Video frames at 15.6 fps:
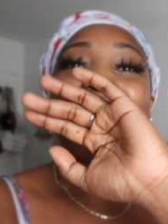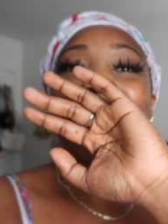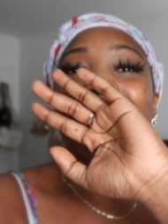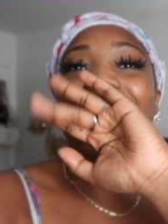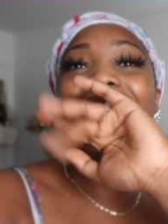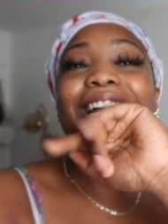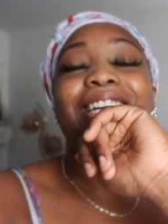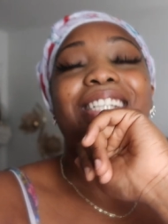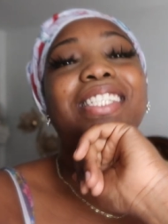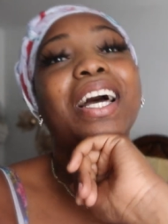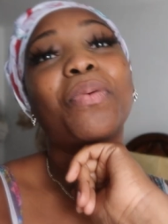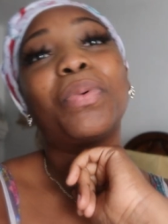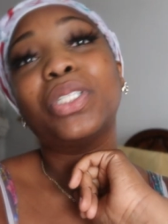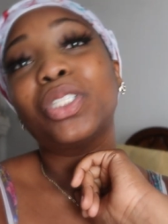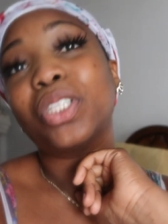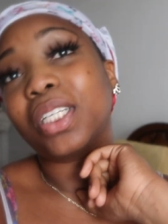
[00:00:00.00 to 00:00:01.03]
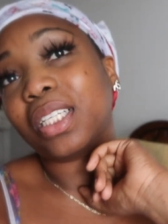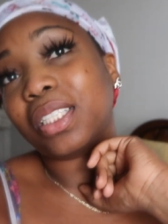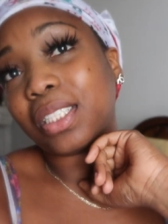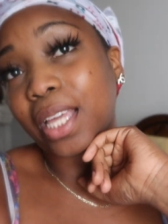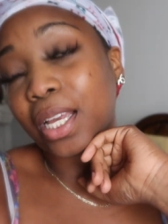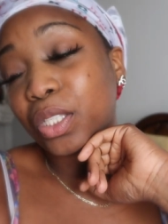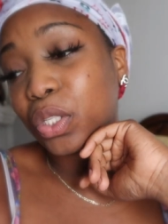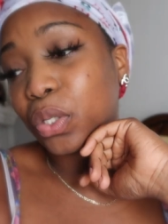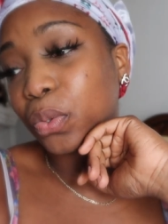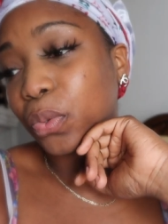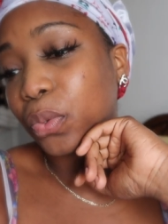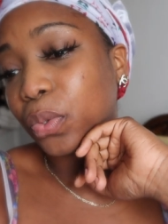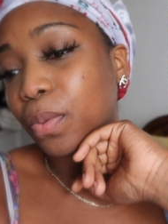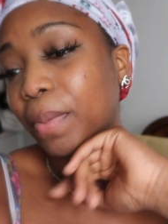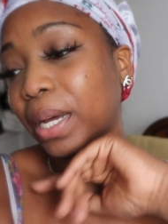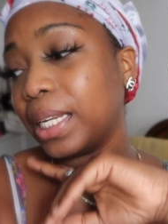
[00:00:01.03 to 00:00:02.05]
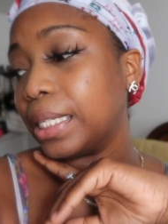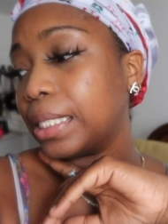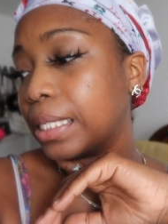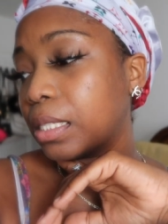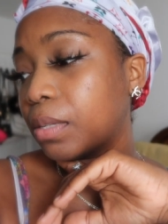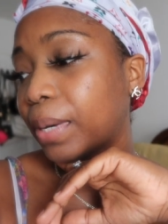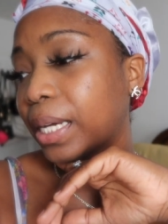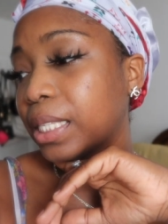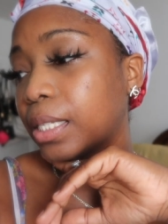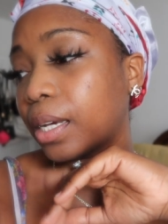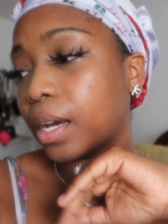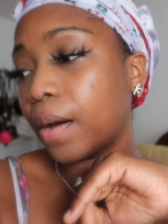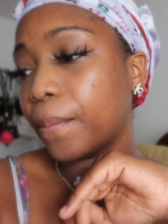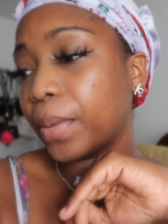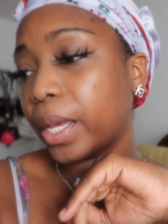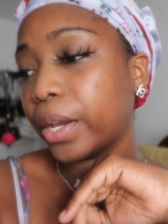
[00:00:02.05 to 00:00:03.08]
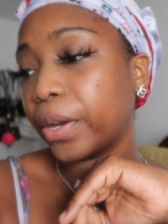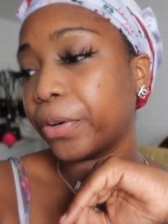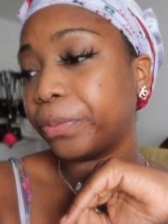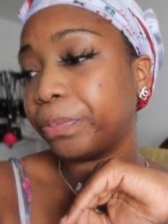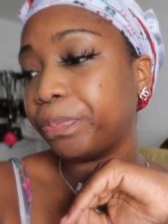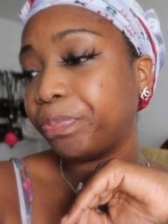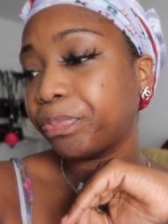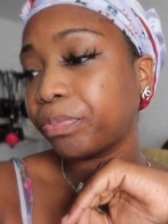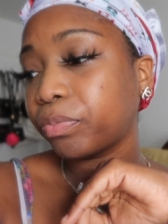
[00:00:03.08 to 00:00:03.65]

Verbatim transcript: all right guys i want you to stay tuned my niece is about to come here